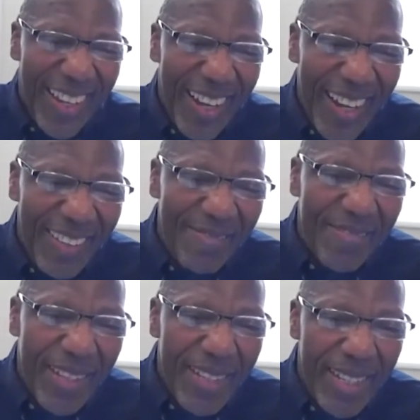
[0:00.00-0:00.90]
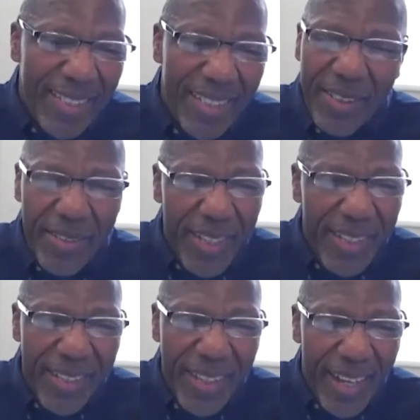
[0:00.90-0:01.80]
um,
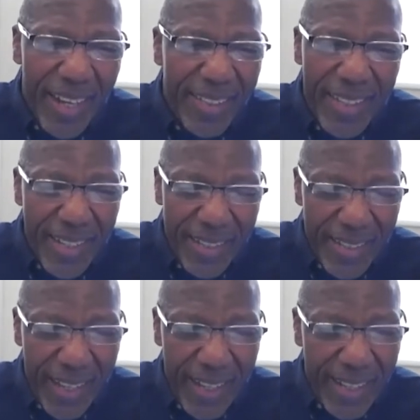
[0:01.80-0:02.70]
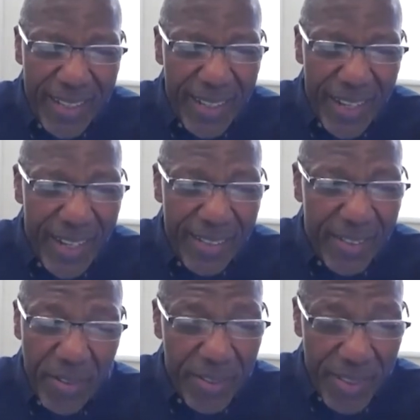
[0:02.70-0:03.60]
including uh, things like uh,
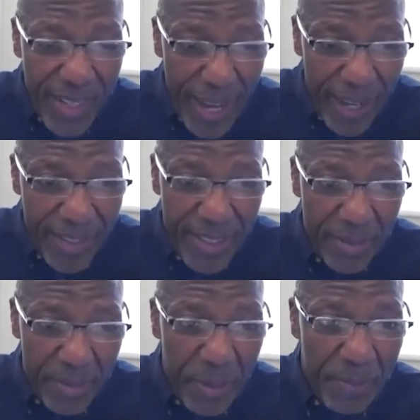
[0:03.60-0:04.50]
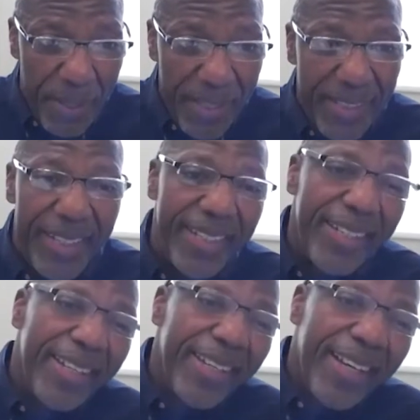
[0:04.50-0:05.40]
certainly housing and mobility